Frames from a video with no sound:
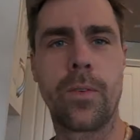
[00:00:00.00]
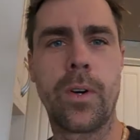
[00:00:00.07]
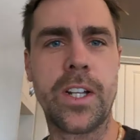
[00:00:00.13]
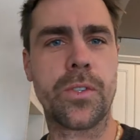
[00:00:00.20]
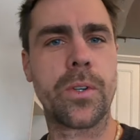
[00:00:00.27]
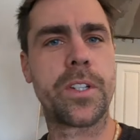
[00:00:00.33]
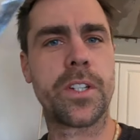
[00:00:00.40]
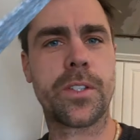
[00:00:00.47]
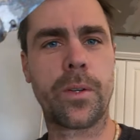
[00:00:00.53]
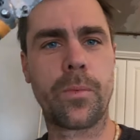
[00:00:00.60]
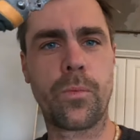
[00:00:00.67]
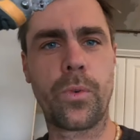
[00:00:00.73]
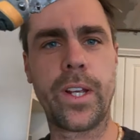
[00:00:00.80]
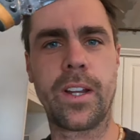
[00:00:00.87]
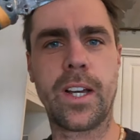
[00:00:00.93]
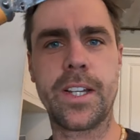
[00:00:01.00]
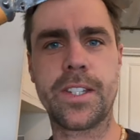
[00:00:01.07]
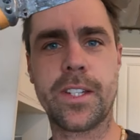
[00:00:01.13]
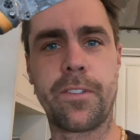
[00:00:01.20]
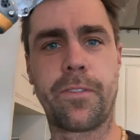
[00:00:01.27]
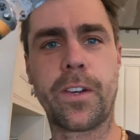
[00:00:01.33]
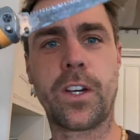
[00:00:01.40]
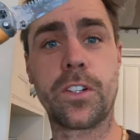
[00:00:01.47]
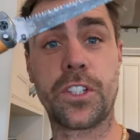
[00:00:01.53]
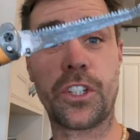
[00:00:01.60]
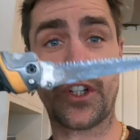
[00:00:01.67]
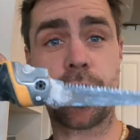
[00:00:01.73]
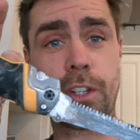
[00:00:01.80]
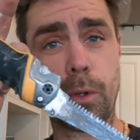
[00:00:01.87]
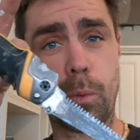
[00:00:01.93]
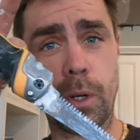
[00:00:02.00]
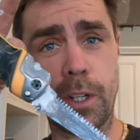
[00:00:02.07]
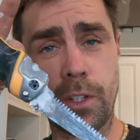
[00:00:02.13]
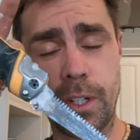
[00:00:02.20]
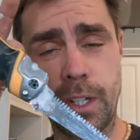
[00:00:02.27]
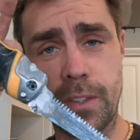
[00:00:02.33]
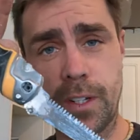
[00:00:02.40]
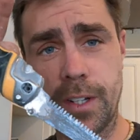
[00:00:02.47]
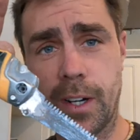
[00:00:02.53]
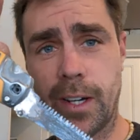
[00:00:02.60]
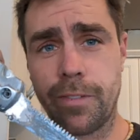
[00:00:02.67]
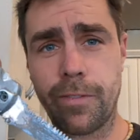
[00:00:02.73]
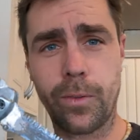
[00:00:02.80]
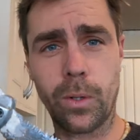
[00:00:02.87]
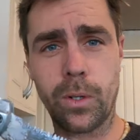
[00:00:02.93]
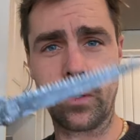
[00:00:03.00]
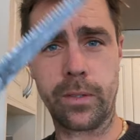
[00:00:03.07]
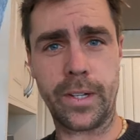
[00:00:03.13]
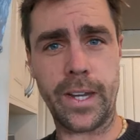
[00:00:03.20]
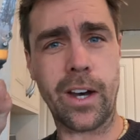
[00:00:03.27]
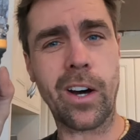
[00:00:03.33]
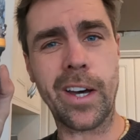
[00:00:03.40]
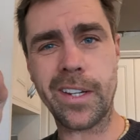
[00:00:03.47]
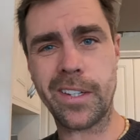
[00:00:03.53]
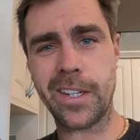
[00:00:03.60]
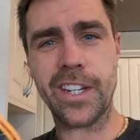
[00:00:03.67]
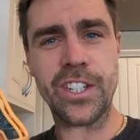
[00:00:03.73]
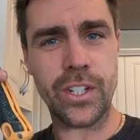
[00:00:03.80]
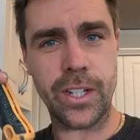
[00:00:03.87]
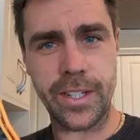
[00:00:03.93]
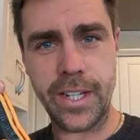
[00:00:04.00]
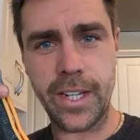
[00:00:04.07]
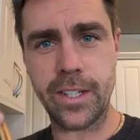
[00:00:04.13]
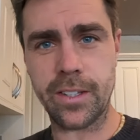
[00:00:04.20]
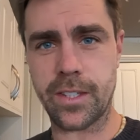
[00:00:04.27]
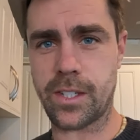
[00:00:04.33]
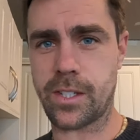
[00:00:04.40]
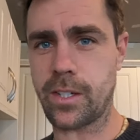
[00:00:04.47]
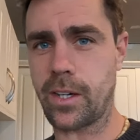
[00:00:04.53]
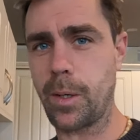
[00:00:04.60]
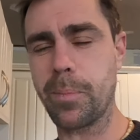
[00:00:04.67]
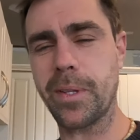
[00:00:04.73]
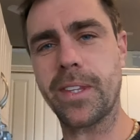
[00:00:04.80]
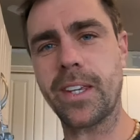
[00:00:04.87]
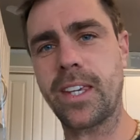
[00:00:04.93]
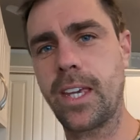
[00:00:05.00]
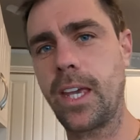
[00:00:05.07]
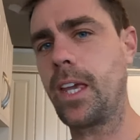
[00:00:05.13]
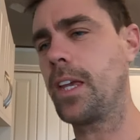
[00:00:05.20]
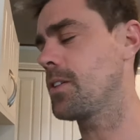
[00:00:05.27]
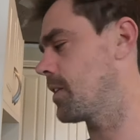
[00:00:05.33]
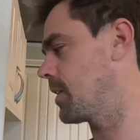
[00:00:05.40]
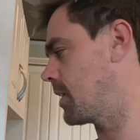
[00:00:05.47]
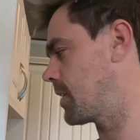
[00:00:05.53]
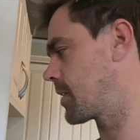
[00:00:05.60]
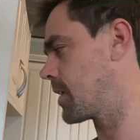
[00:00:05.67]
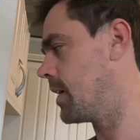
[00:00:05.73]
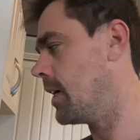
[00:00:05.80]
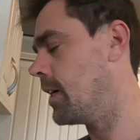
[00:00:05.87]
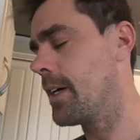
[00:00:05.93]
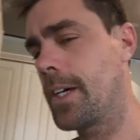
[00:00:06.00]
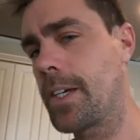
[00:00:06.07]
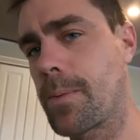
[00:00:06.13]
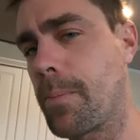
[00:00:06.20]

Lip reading: Right, so I just realized I forgot to show you what you need the knife for. Now, I didn't actually need it this time, but the key to this is